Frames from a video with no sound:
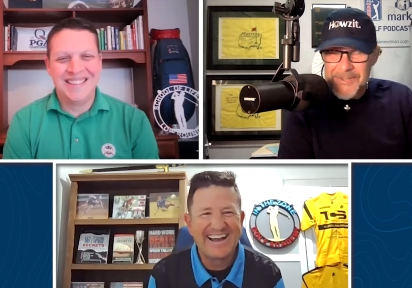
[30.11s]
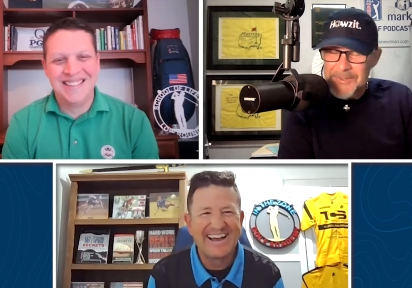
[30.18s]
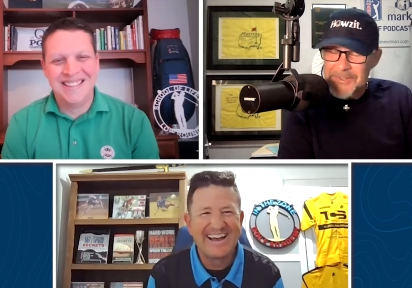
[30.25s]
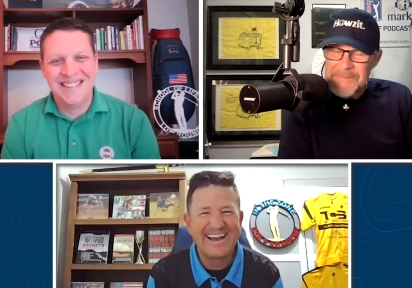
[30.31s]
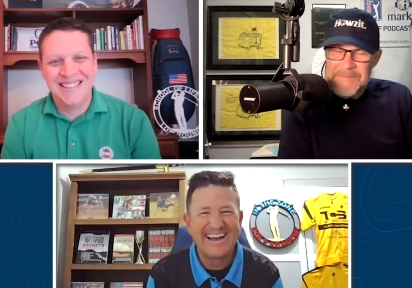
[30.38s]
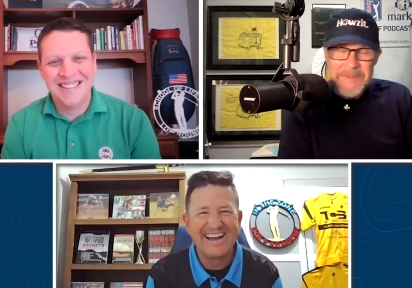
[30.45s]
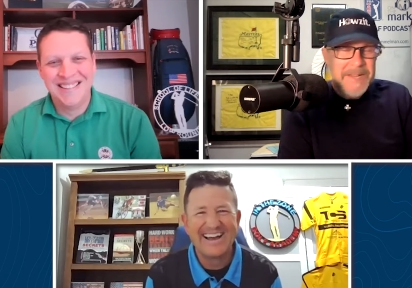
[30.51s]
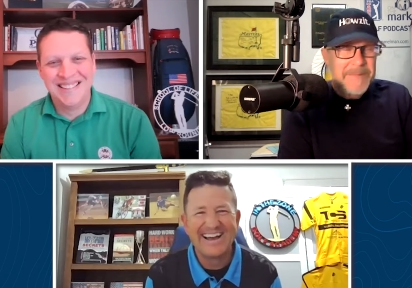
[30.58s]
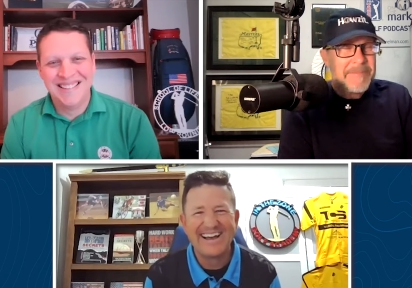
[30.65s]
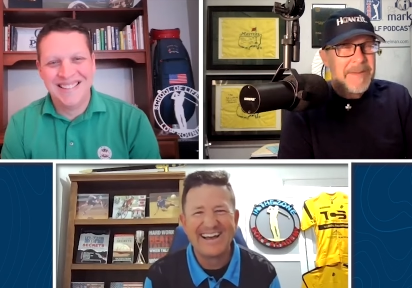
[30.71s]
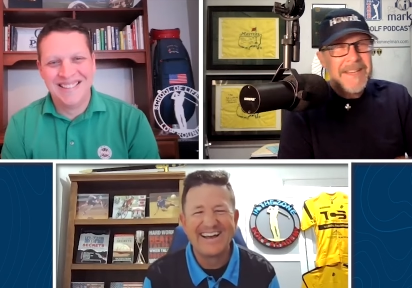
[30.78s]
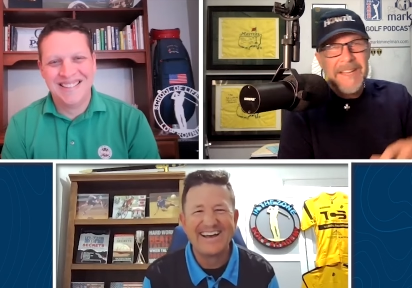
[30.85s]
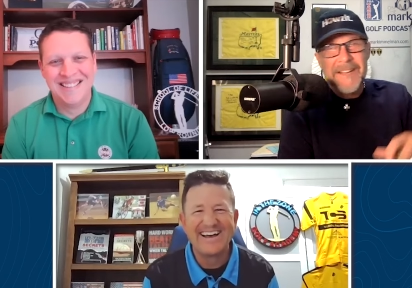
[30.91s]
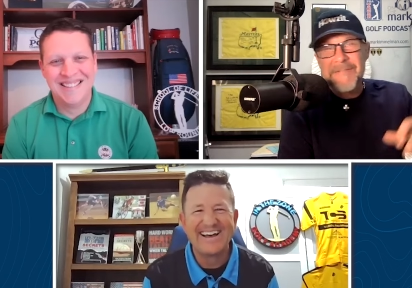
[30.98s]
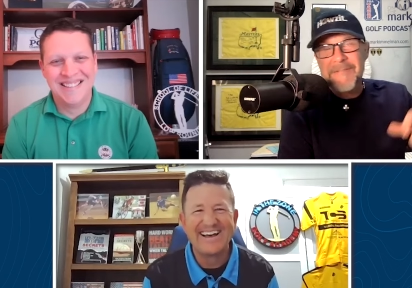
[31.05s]
Speaker 1: you has made my
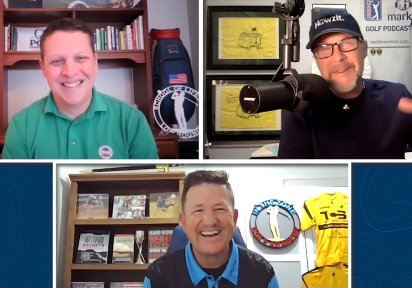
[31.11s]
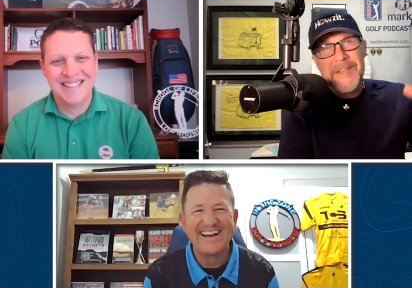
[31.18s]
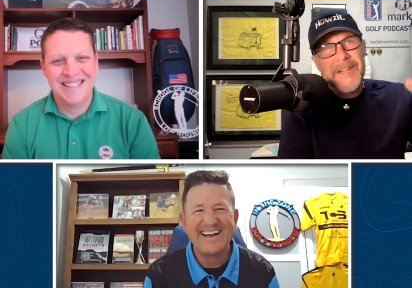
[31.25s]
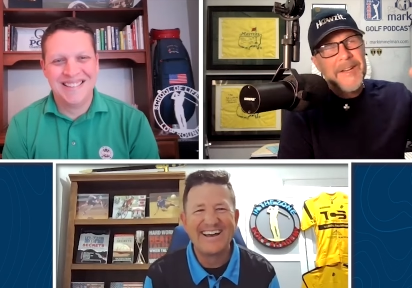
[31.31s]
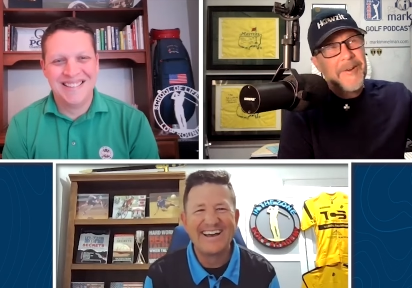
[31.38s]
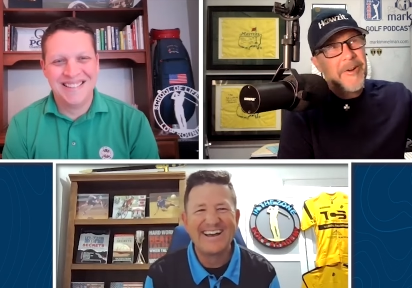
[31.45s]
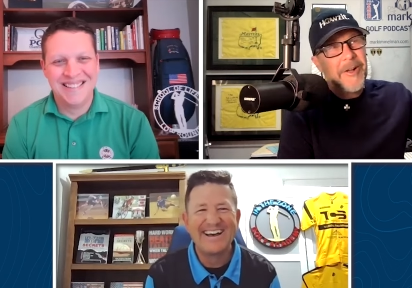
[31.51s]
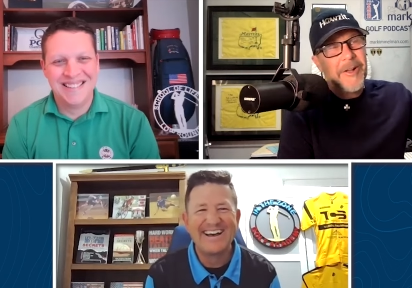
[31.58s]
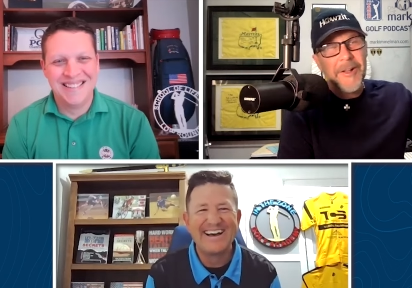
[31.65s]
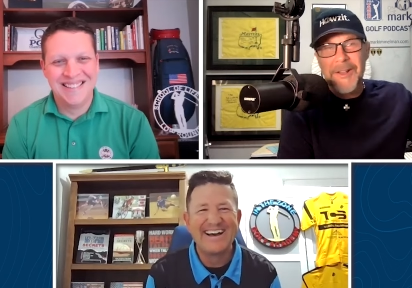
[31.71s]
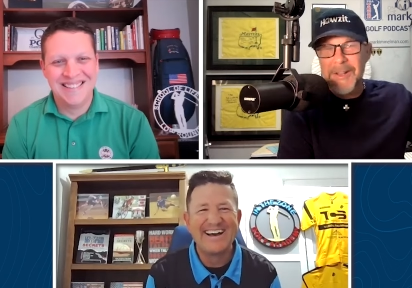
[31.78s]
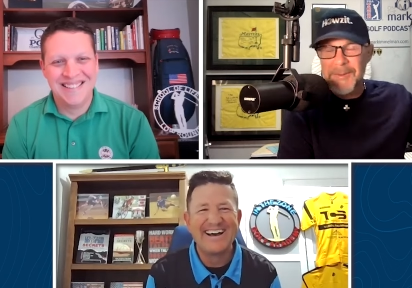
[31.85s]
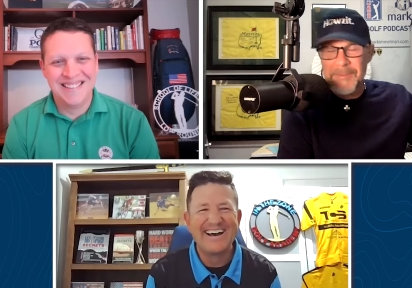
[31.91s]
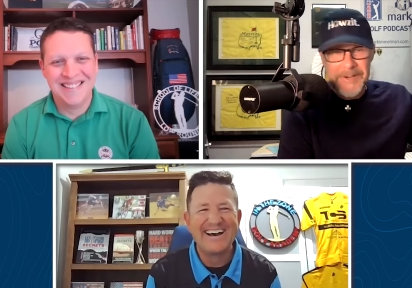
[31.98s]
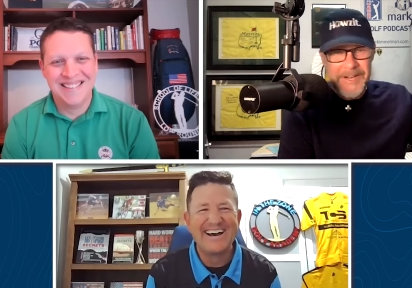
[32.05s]
day day all
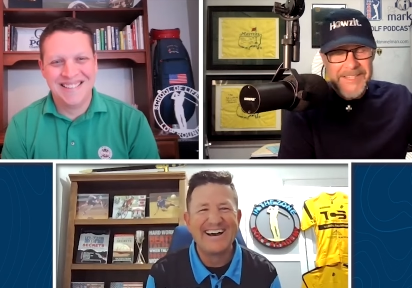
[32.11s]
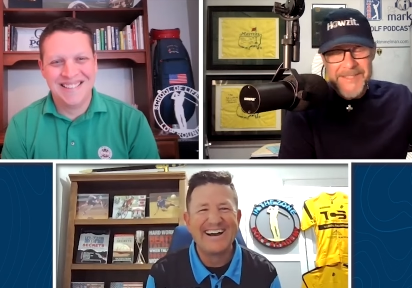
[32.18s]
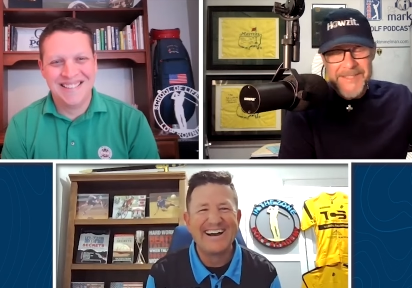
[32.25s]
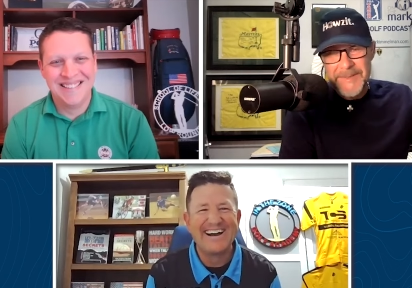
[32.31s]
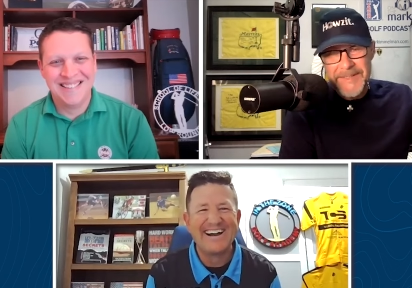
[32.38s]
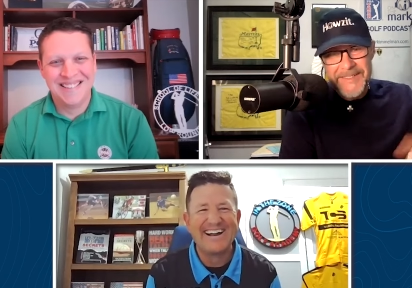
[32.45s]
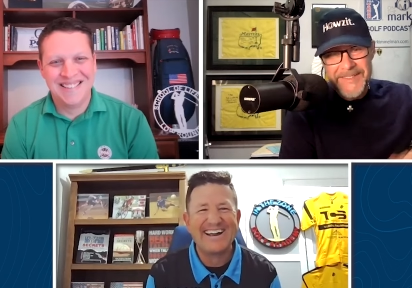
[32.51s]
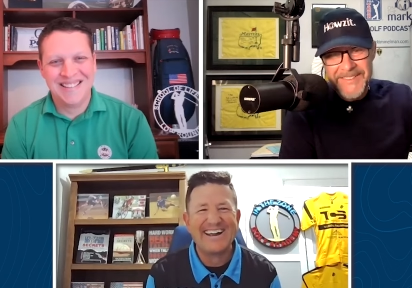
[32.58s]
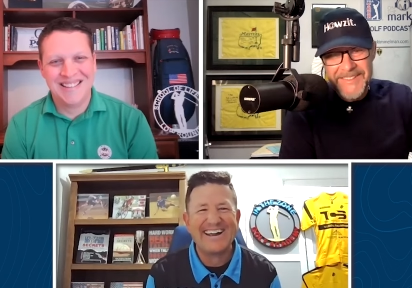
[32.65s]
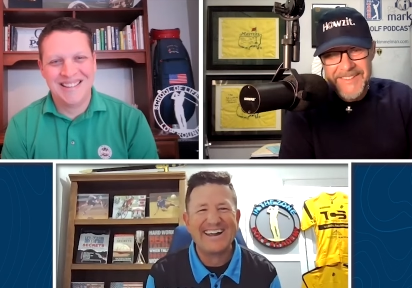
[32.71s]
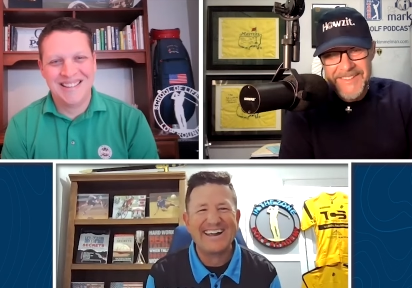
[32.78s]
the brighter, man.